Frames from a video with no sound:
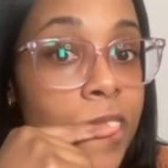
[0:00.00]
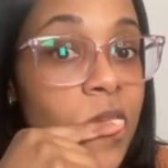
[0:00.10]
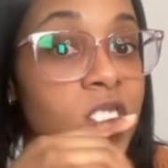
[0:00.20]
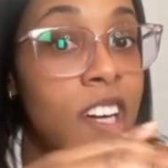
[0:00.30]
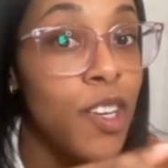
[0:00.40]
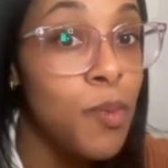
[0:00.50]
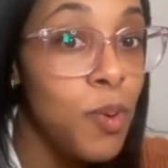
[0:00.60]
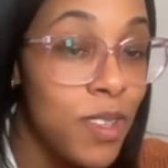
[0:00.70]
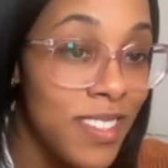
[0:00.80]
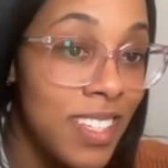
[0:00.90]
you
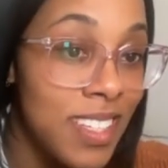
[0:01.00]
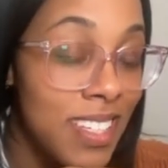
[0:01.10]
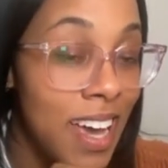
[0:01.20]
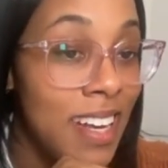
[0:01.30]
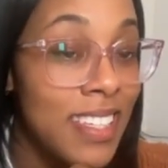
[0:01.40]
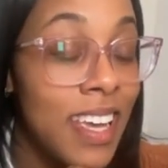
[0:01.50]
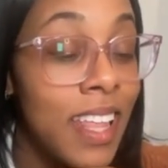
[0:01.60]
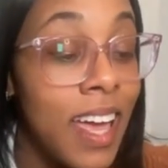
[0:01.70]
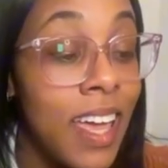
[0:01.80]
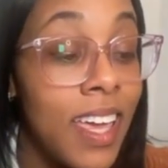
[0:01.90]
pull them to the side and say,
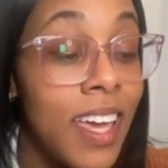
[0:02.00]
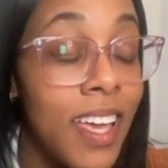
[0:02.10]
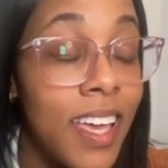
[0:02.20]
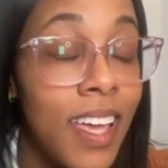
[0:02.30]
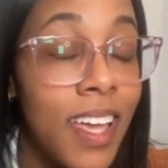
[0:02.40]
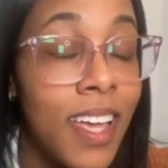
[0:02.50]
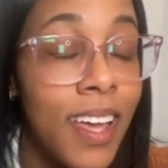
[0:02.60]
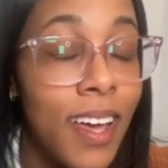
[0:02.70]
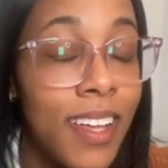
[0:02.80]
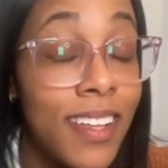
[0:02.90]
like,
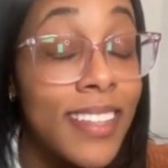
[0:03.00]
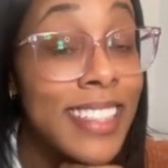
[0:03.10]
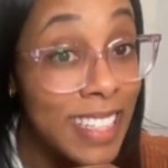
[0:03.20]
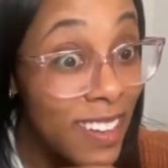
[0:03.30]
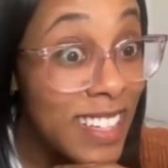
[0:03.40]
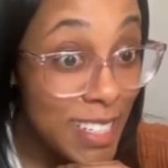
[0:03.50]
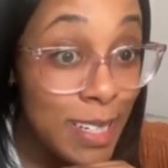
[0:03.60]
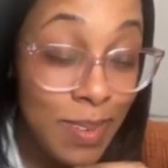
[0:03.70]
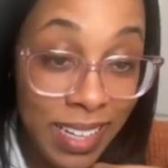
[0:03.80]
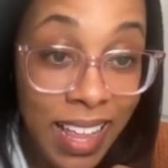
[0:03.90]
stop
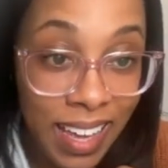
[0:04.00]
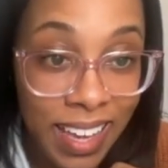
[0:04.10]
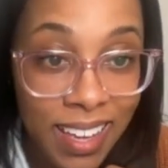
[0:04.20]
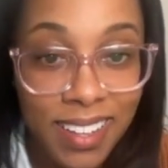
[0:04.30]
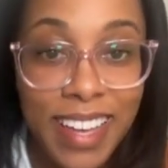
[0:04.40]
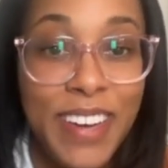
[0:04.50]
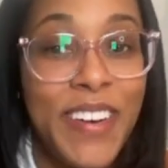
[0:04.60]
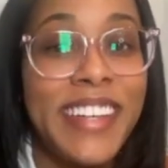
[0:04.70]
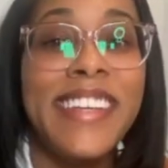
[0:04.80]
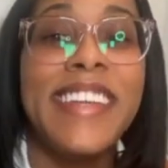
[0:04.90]
touching my client.
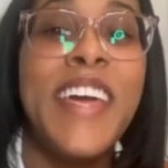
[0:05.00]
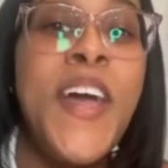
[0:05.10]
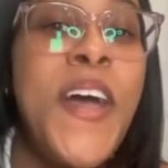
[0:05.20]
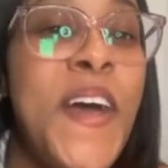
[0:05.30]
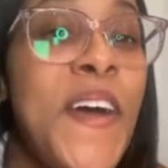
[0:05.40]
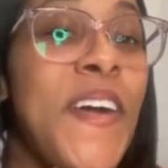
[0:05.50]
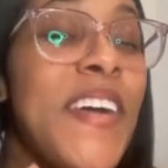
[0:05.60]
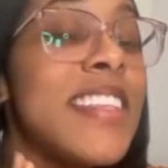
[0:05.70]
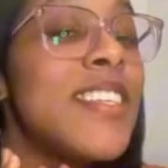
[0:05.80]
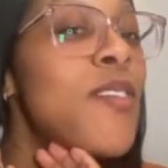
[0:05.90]
Like, we didn't.
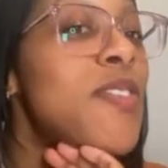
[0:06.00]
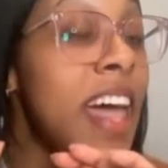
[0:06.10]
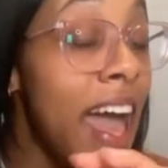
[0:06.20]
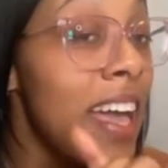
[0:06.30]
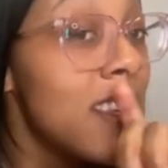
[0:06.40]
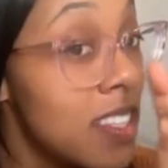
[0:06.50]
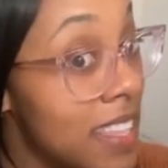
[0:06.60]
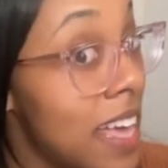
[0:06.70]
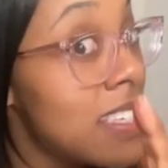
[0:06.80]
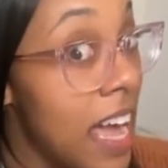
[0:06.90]
So that is
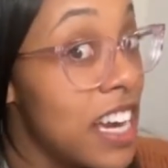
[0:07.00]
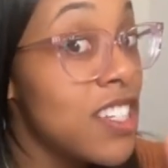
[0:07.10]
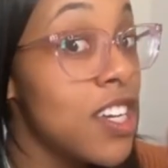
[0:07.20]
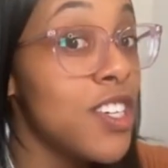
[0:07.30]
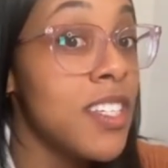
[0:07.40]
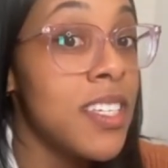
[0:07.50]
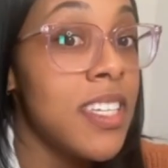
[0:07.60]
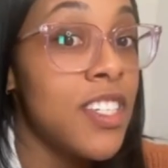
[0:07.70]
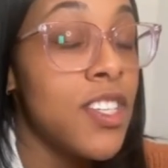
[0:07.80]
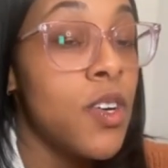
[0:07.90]
actually a good
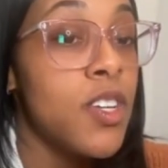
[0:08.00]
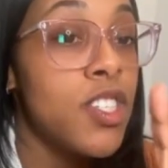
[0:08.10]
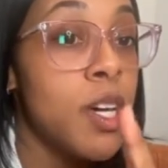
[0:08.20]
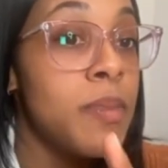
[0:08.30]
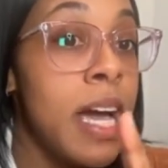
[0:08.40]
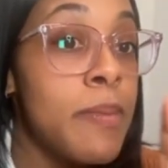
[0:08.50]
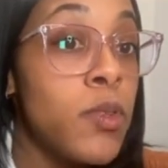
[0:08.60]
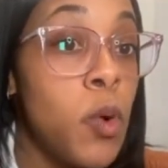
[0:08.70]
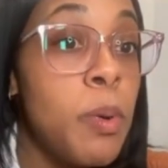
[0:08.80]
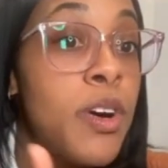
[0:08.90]
distinction, though, because
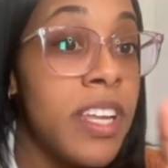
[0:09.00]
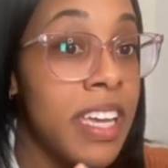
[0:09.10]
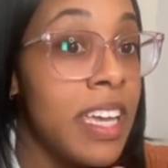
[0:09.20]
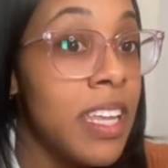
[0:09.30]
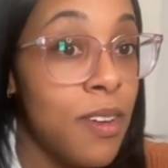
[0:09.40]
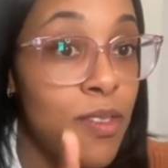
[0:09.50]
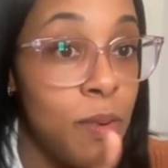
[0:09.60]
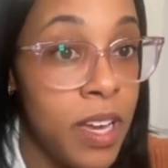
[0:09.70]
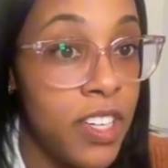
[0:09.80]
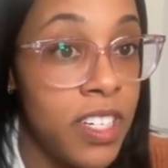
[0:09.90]
sometimes we're putting in
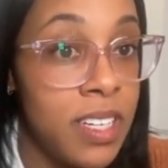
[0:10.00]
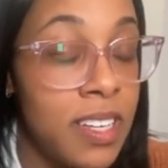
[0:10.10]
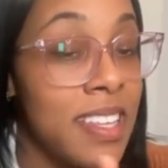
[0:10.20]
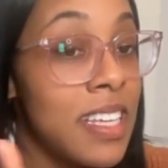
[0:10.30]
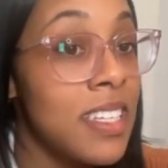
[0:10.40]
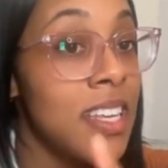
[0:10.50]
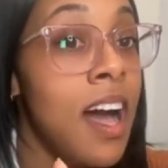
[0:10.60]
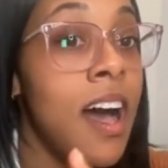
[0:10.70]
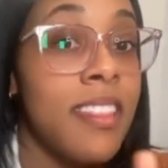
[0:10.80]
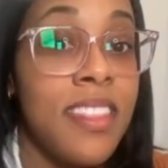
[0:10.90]
information that's
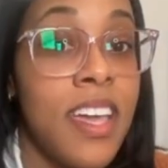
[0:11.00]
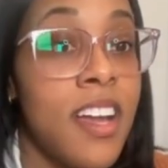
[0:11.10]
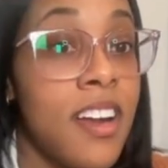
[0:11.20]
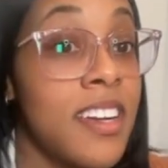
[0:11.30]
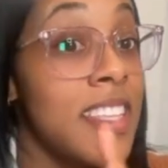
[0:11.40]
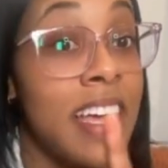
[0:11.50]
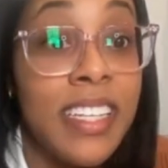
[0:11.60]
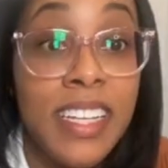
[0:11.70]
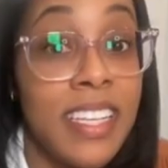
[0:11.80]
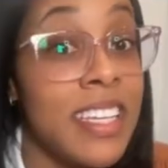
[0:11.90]
not there, because
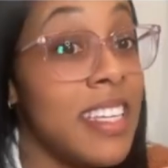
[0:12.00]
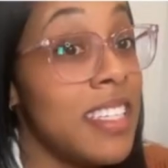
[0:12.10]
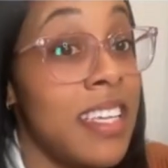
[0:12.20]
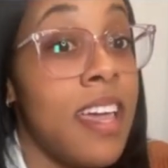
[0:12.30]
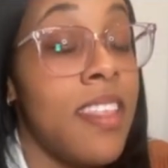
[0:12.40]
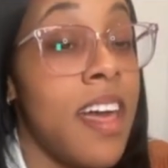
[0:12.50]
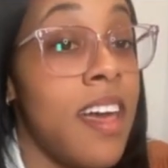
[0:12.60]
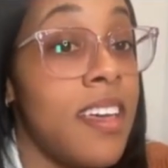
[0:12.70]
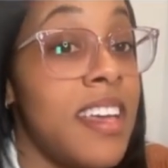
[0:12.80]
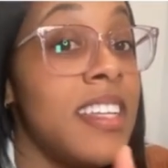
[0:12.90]
it didn't say
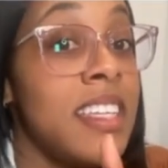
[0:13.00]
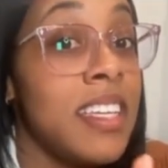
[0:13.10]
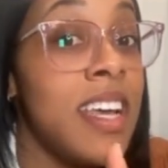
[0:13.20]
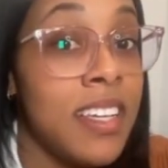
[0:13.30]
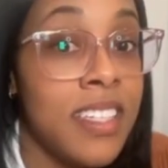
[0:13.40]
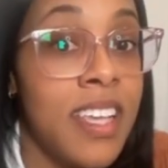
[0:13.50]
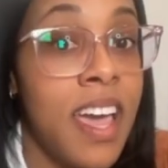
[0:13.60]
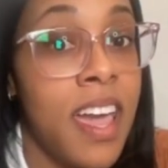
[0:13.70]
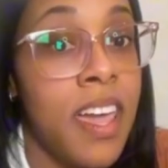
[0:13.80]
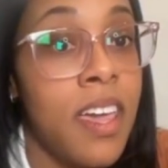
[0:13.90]
that. It did not
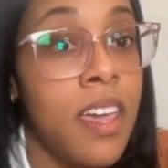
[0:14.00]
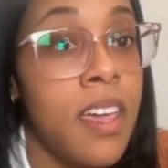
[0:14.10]
say,